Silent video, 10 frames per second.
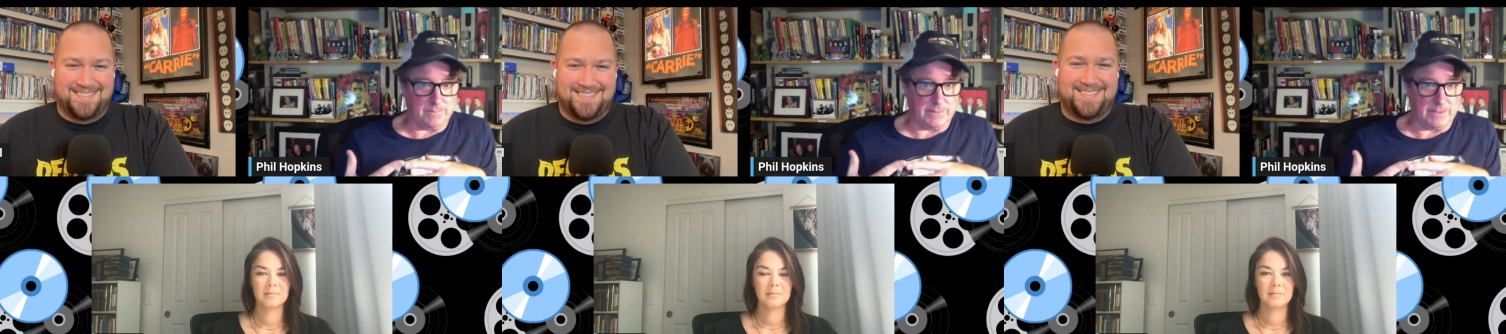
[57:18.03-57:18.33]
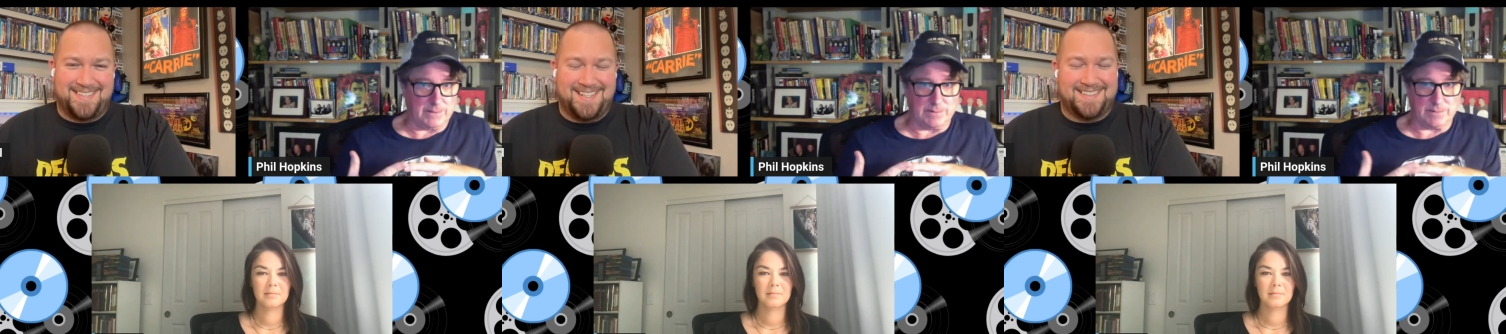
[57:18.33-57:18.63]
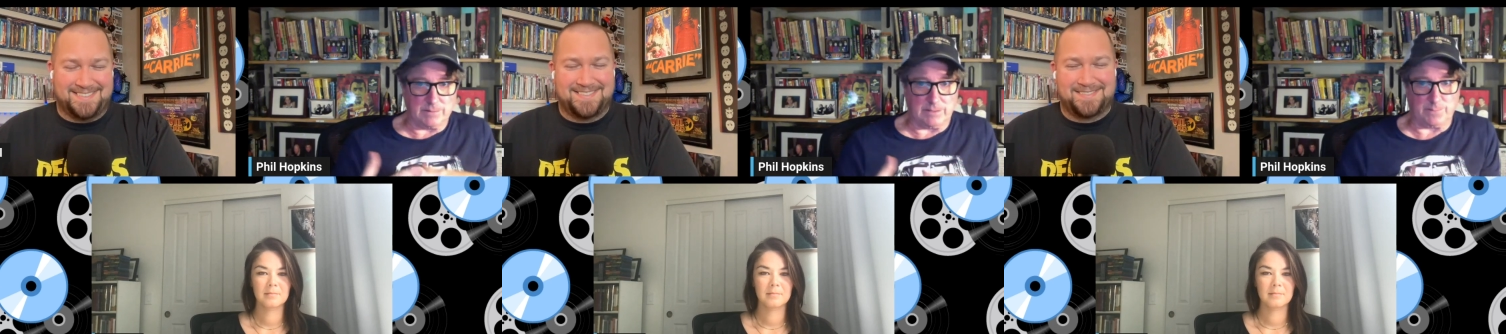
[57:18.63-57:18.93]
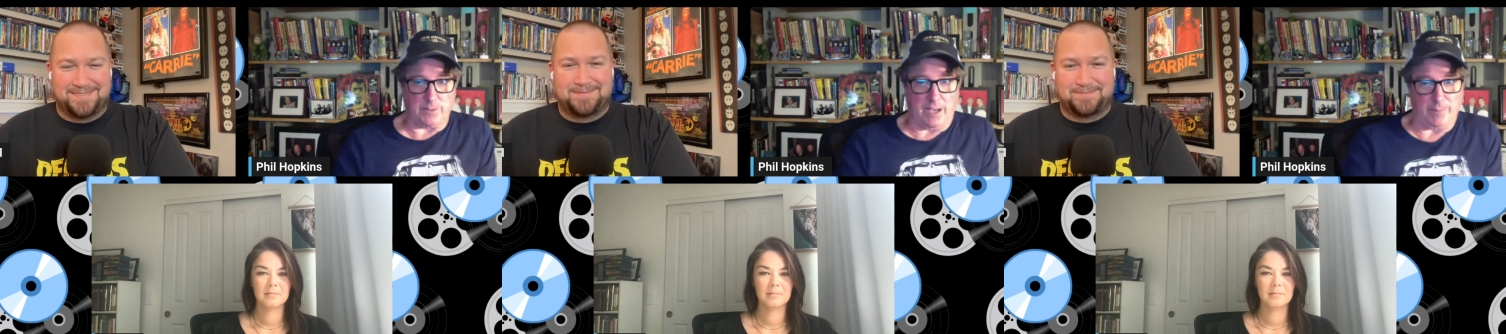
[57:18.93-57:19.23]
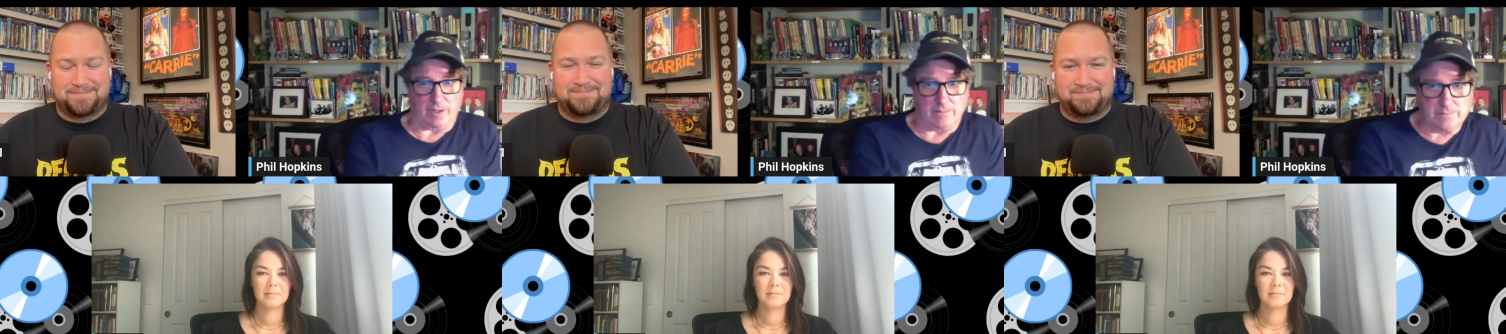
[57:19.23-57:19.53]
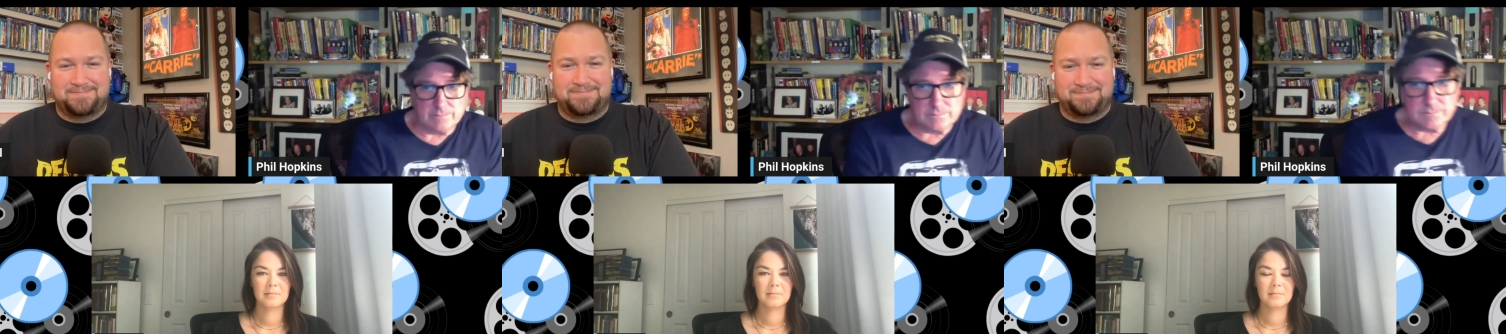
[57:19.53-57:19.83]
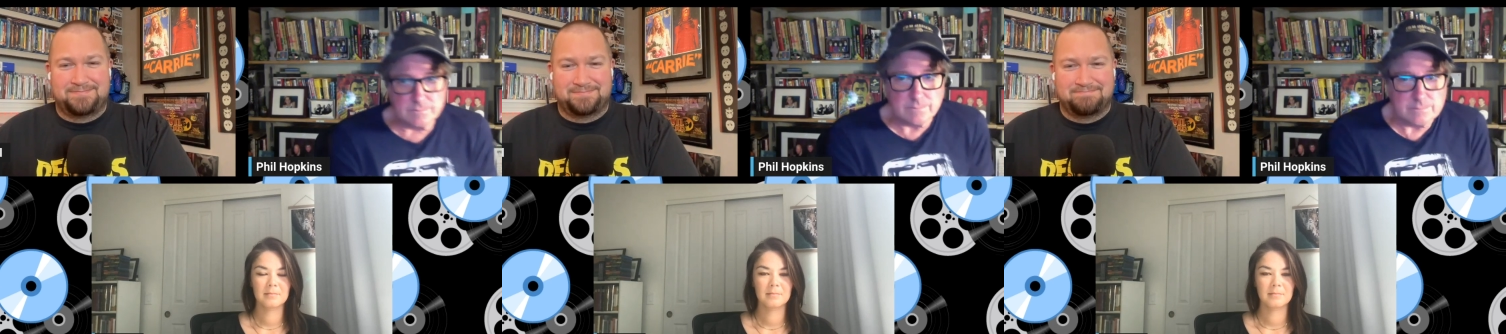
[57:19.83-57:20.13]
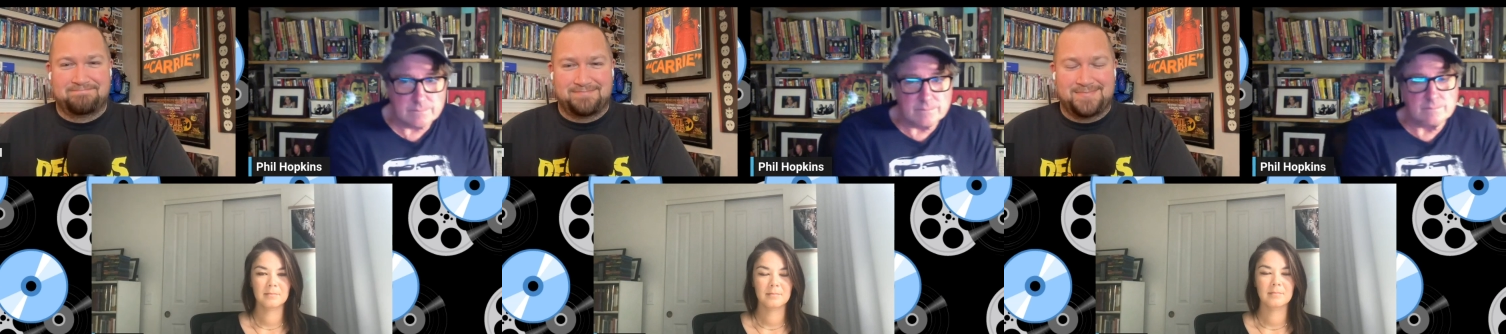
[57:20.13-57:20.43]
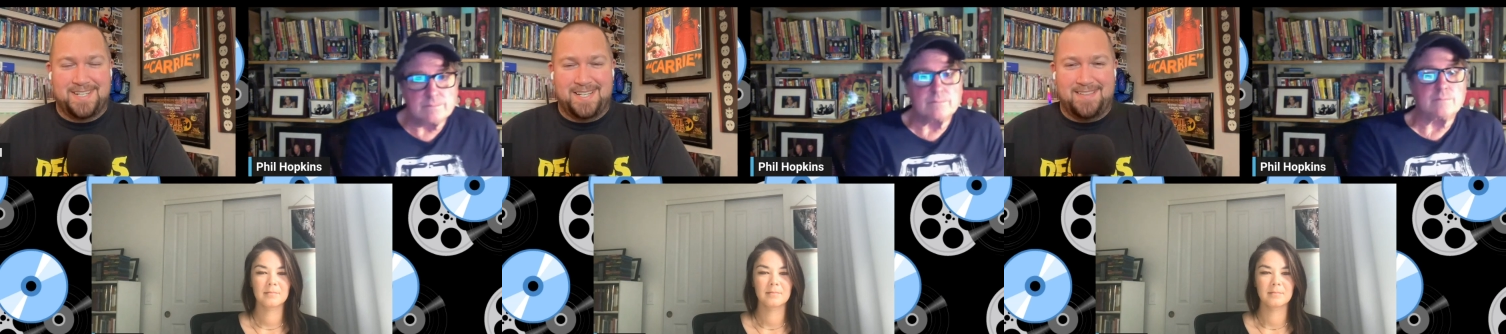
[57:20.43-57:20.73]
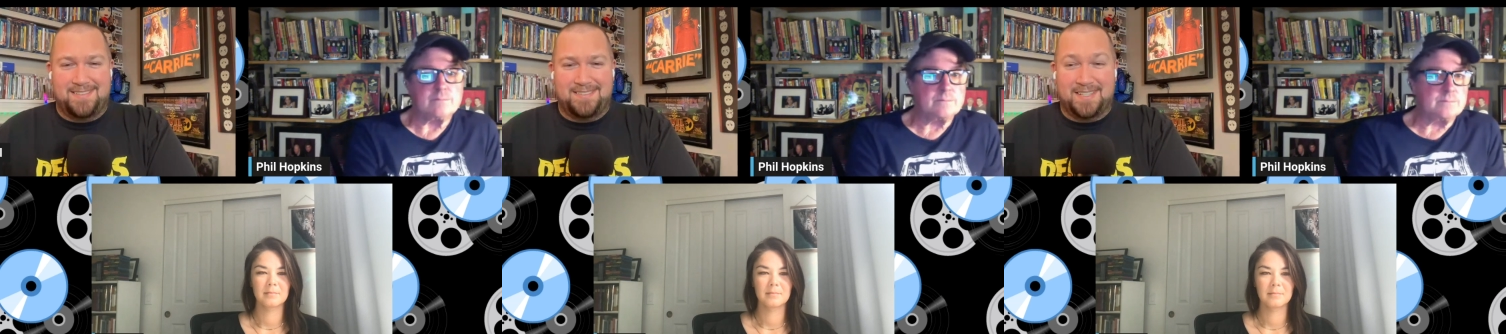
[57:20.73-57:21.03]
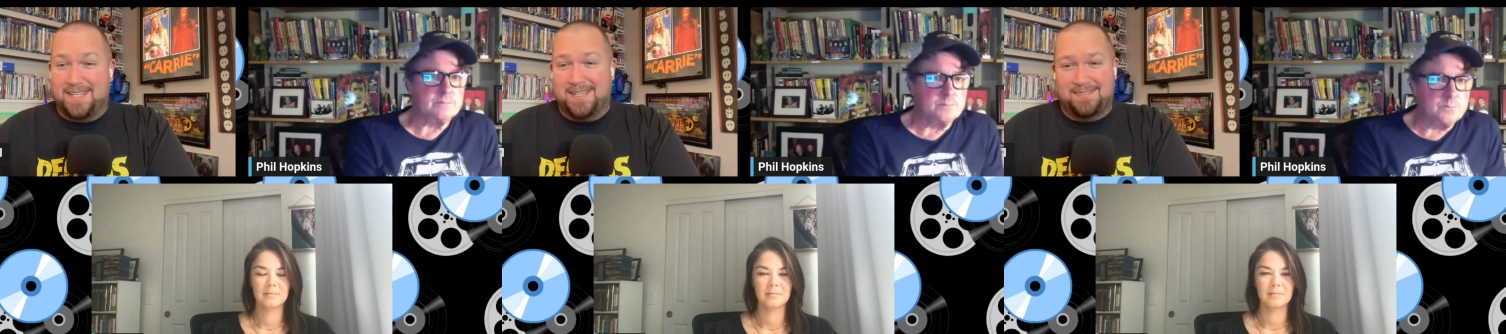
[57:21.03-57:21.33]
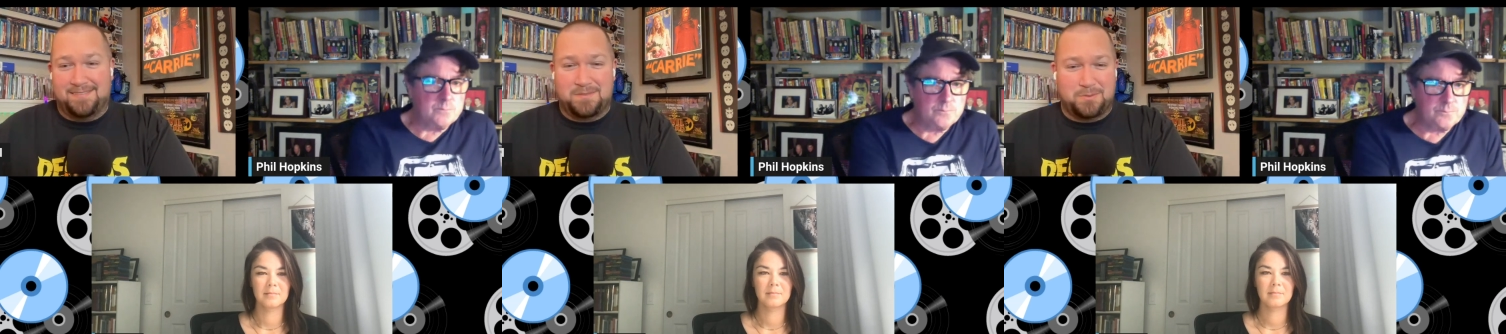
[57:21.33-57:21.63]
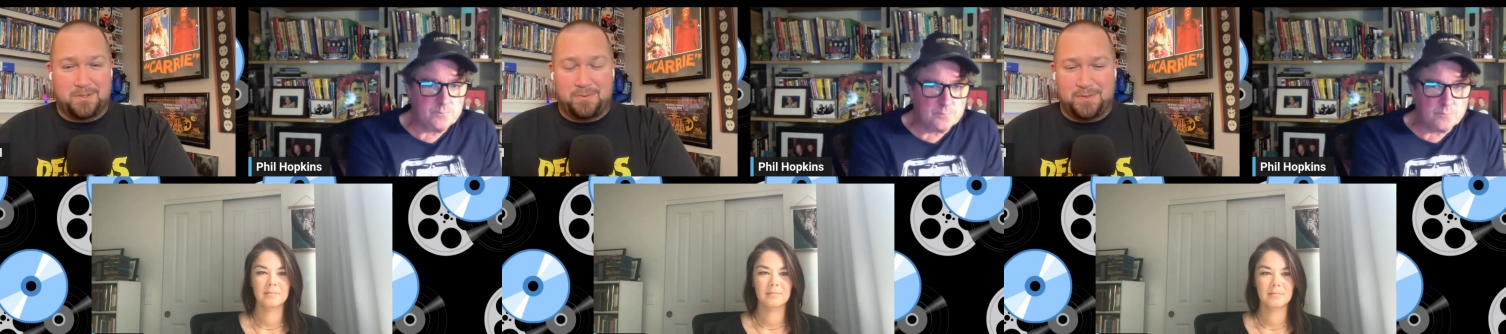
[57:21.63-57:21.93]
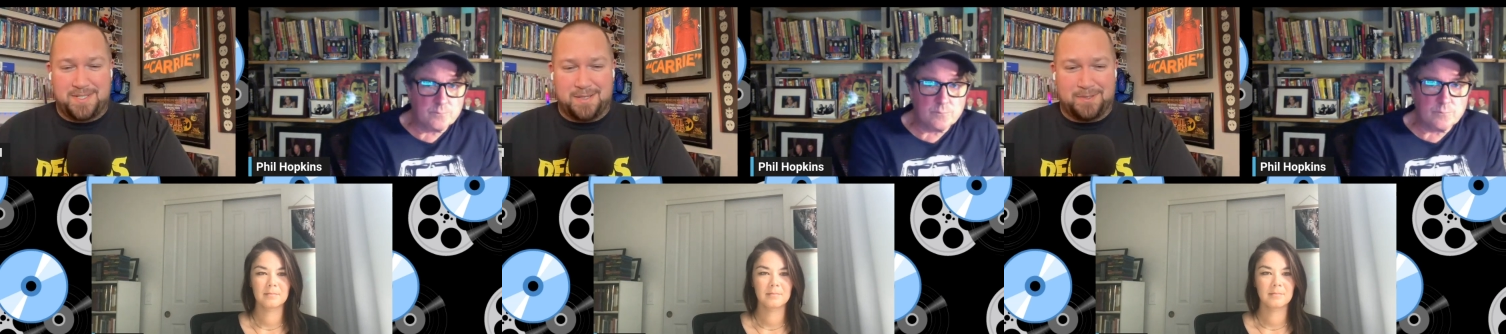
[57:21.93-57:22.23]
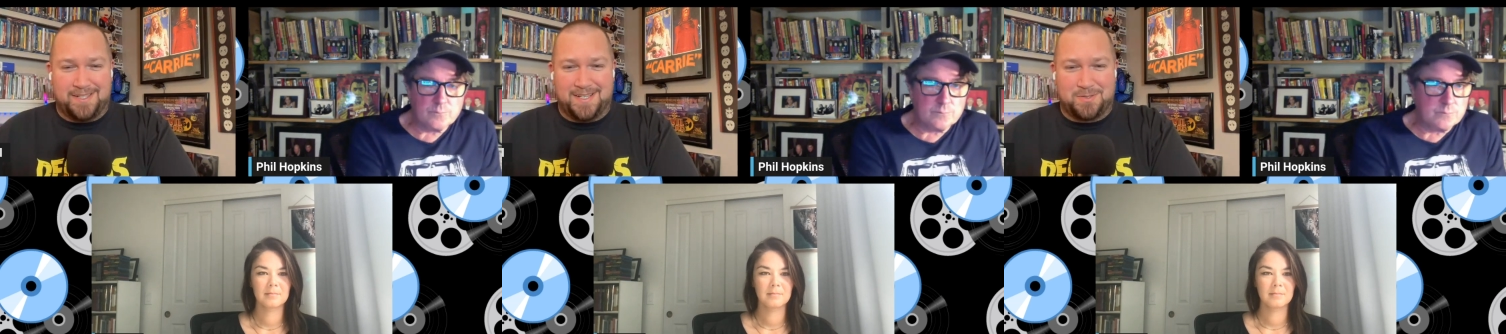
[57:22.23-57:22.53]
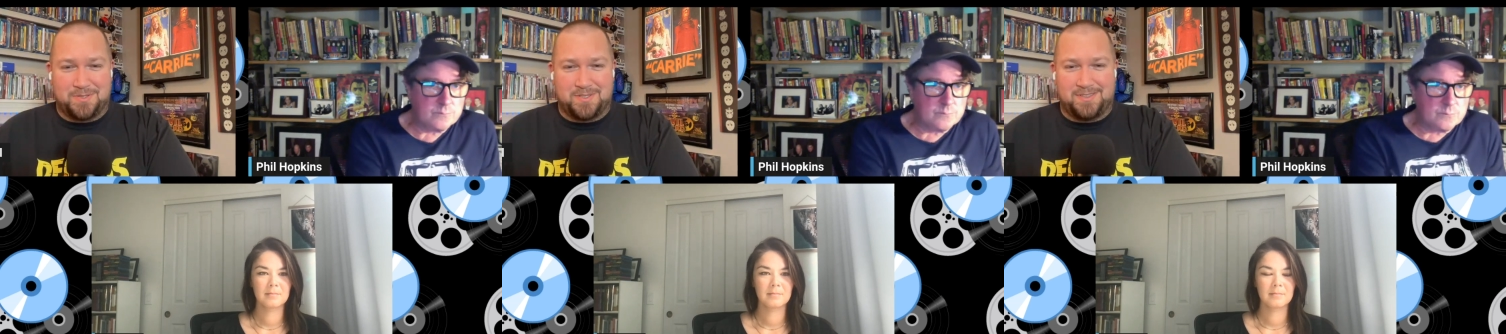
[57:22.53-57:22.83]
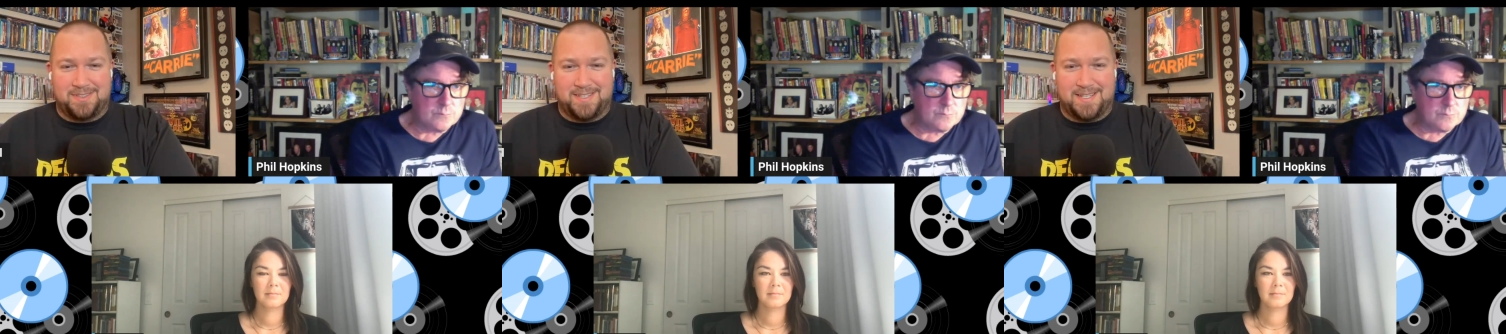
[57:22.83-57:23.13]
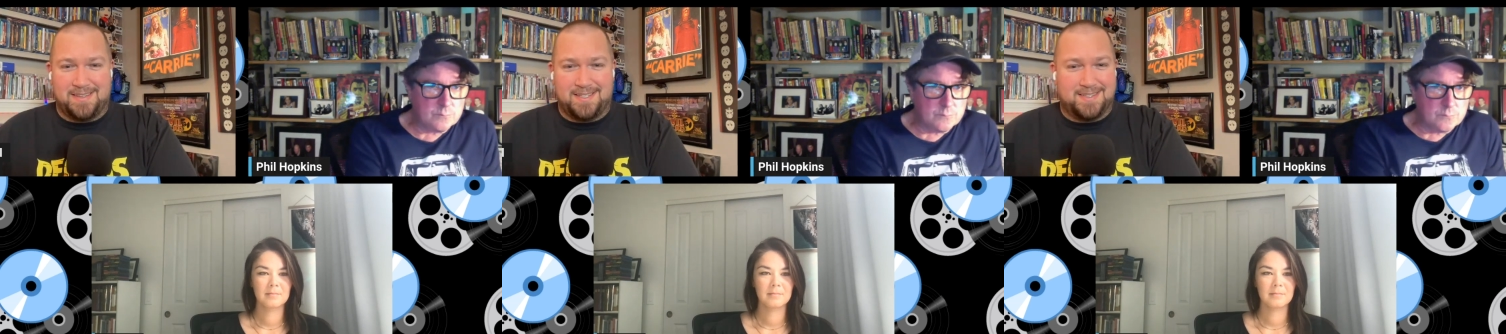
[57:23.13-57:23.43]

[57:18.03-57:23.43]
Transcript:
Speaker 1: is yeah. is phenomenal.
Speaker 2: And again, we're, we were talking about extras earlier. That that